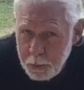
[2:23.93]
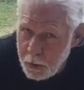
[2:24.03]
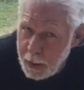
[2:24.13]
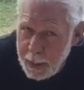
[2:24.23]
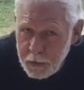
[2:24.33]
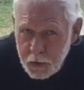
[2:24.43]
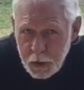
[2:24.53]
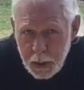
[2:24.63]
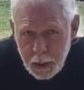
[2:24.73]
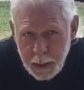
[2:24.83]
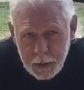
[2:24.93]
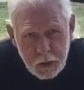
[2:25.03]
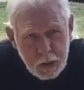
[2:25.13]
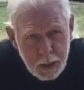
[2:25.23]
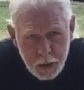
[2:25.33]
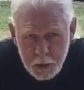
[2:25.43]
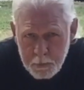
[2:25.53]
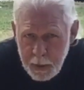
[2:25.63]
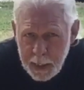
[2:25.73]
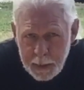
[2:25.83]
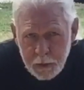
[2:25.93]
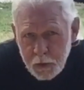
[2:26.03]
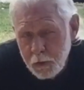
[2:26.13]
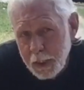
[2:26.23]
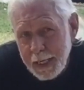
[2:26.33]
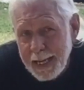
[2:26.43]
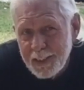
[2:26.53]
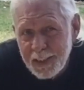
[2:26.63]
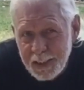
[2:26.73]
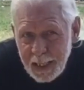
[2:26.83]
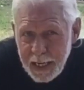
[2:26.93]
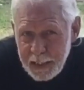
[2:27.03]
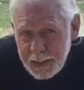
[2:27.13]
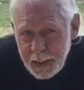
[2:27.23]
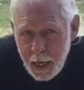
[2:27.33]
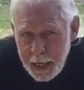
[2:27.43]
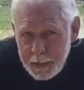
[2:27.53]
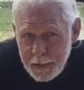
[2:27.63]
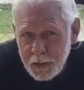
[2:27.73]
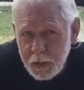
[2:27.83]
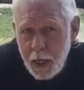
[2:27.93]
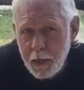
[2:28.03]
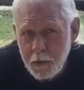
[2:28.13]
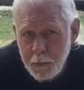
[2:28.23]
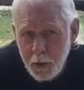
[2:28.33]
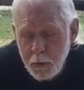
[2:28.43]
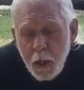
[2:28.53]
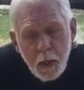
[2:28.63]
put it out in the sun, and let the sun just bake it so that that stays tight to the side of the boat.